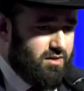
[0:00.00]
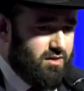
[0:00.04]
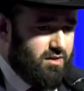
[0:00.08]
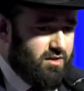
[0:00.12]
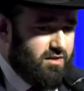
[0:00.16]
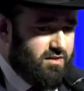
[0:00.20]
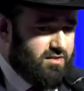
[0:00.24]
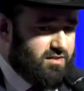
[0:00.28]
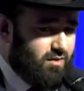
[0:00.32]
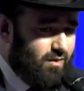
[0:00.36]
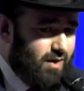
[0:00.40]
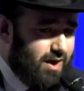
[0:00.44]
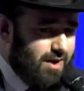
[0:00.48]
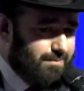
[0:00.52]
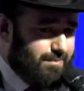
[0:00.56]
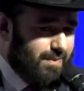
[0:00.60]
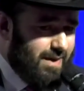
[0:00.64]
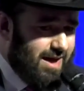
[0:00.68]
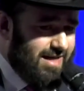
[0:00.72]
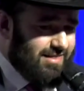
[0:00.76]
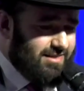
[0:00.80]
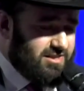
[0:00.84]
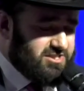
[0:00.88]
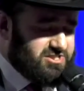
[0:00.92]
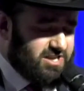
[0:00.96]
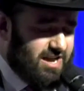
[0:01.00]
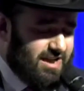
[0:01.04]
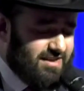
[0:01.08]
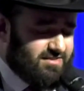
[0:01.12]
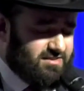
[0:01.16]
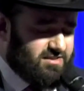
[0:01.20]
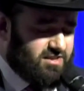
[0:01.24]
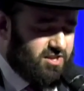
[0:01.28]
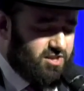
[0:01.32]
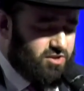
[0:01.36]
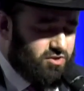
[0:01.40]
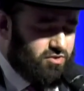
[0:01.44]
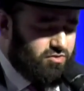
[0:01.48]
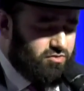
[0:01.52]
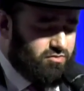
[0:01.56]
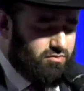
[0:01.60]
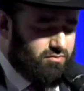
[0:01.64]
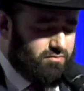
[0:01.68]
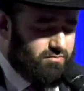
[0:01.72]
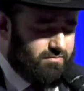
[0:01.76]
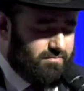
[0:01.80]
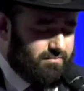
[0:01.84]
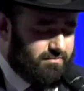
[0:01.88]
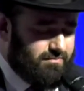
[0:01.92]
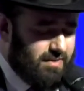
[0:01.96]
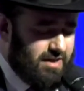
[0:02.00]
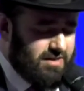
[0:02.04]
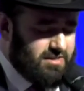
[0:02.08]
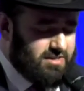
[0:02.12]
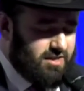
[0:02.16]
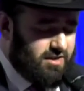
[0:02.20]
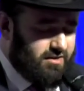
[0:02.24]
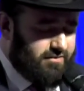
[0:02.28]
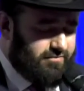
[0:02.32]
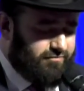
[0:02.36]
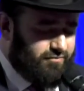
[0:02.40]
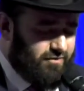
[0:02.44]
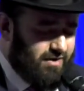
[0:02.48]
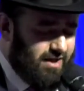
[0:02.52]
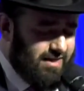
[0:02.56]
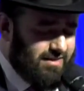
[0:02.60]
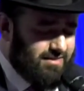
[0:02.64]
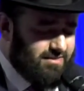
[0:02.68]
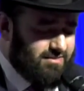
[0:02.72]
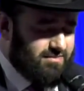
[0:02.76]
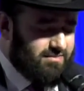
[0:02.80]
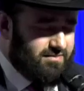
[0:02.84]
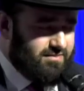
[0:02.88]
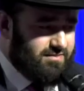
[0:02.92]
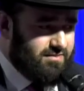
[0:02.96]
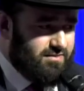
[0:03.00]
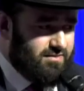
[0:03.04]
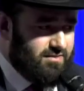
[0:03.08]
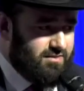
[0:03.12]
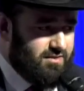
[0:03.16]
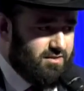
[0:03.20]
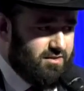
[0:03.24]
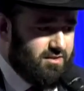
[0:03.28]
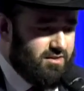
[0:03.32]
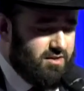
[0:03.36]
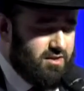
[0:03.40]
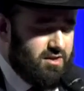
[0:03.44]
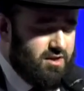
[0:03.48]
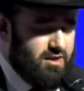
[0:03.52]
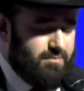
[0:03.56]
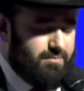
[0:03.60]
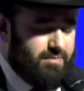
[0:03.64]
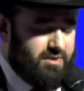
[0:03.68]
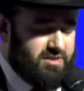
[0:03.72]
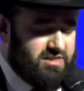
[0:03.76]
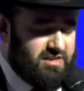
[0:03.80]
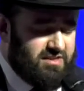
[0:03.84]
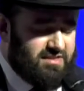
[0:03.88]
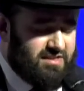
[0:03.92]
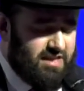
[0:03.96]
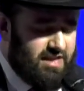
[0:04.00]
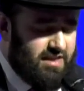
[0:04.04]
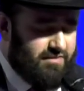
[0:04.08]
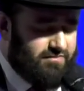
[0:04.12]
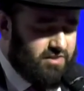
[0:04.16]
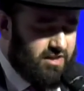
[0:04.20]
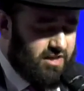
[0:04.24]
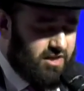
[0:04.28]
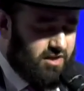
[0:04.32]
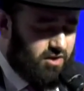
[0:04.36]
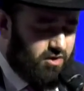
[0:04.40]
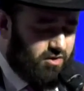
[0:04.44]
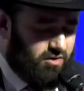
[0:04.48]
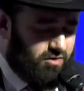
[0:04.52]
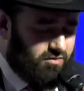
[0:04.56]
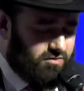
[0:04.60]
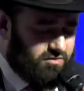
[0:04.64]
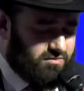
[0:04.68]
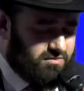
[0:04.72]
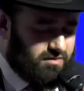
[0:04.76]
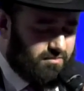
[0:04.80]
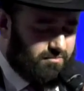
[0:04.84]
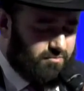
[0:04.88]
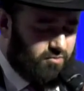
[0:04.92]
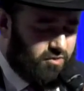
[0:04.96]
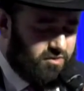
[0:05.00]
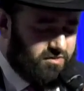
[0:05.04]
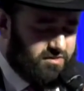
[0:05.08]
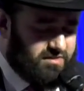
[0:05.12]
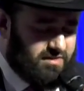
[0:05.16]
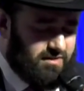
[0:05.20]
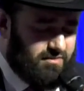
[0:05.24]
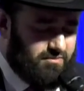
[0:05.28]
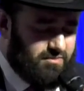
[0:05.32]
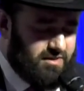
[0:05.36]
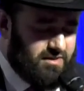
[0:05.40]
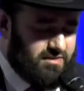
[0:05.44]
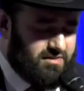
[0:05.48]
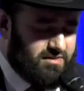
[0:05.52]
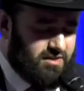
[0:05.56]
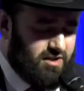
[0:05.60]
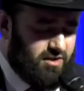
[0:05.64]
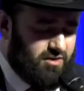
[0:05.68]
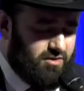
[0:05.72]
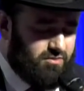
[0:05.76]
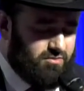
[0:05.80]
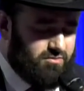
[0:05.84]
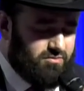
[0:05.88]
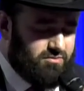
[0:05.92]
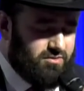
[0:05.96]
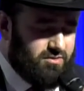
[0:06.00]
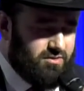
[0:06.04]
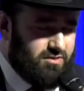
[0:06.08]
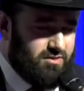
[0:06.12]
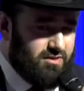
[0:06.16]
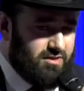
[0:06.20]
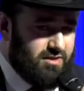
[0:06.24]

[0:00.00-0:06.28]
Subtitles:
So I apologize to you, my dear friends, but this evening holds a more serious tone.